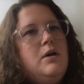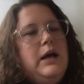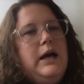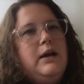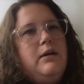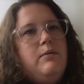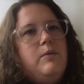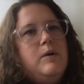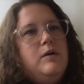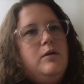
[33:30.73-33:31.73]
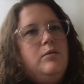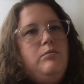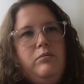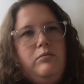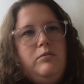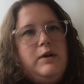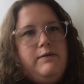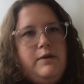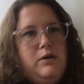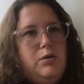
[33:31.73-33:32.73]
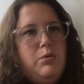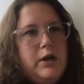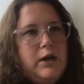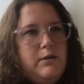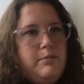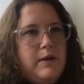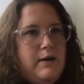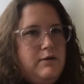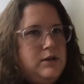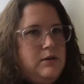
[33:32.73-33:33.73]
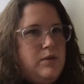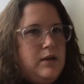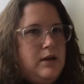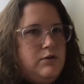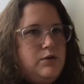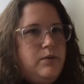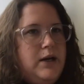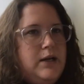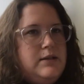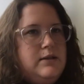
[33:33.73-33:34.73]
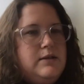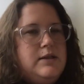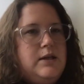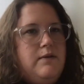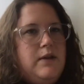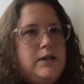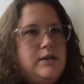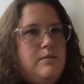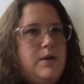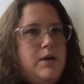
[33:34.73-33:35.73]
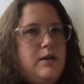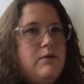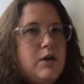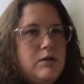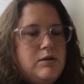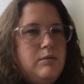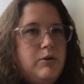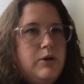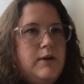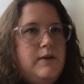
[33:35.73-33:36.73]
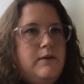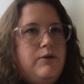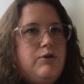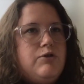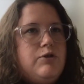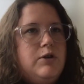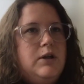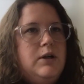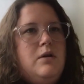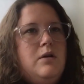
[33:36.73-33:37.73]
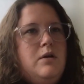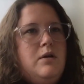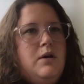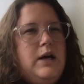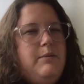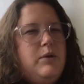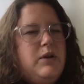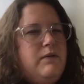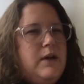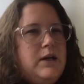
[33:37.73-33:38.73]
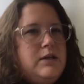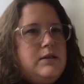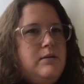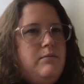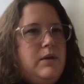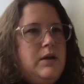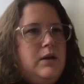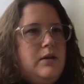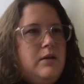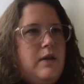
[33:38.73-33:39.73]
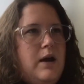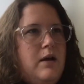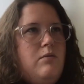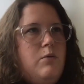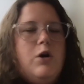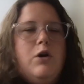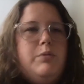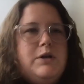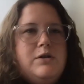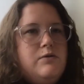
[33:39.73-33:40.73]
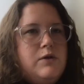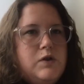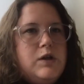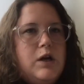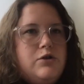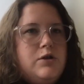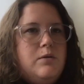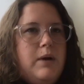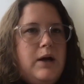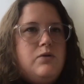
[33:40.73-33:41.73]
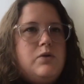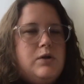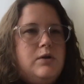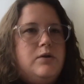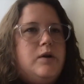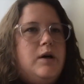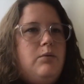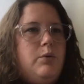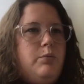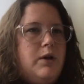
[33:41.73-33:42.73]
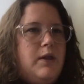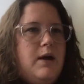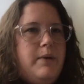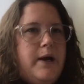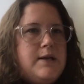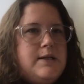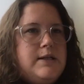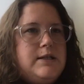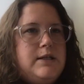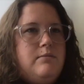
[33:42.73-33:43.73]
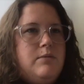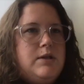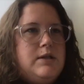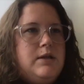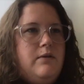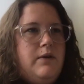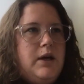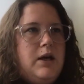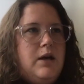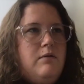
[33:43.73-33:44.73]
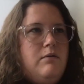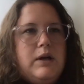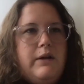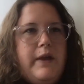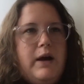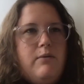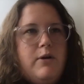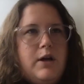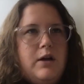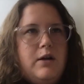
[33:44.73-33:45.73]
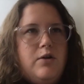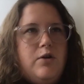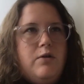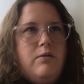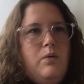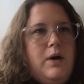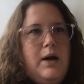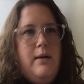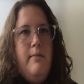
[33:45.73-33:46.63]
I will definitely bring it up that was something that was raised and see if that's something that we can support in the future. I believe that is something that we're open to a discussion about. So I will bring that back to the team and see if I can't get that working in your way.